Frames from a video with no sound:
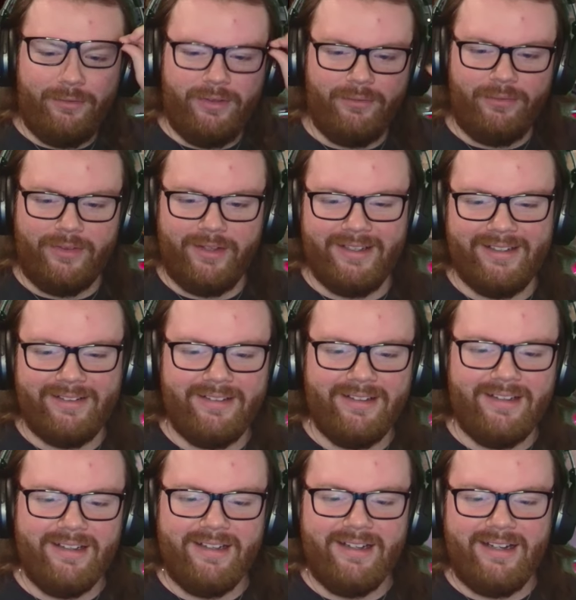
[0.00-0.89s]
lived that.
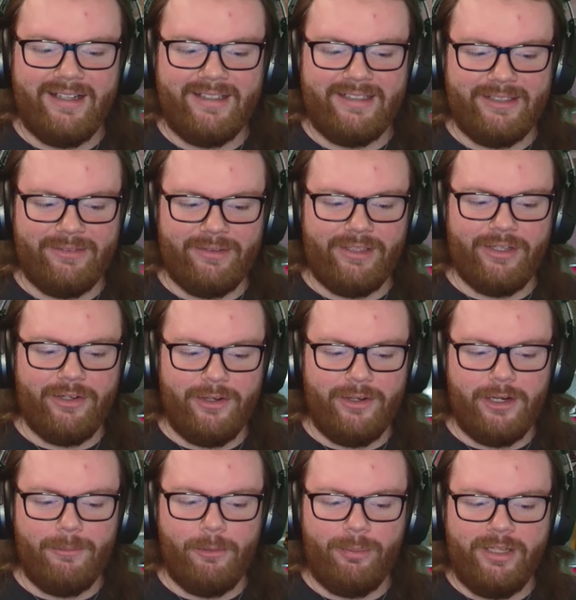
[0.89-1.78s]
All right, there we go.
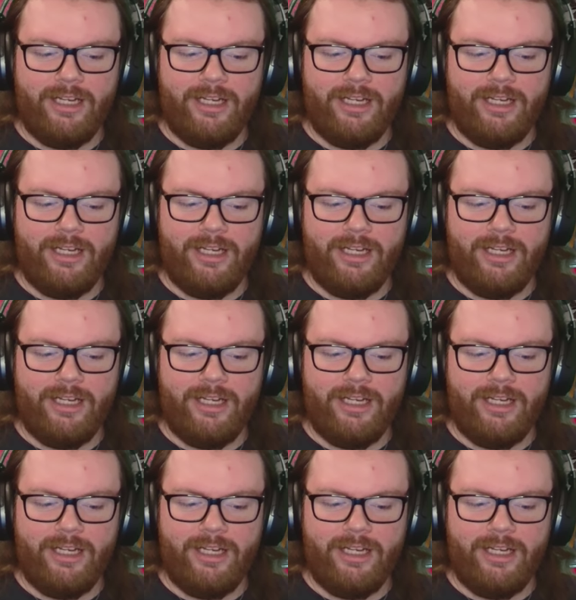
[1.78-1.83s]
Armor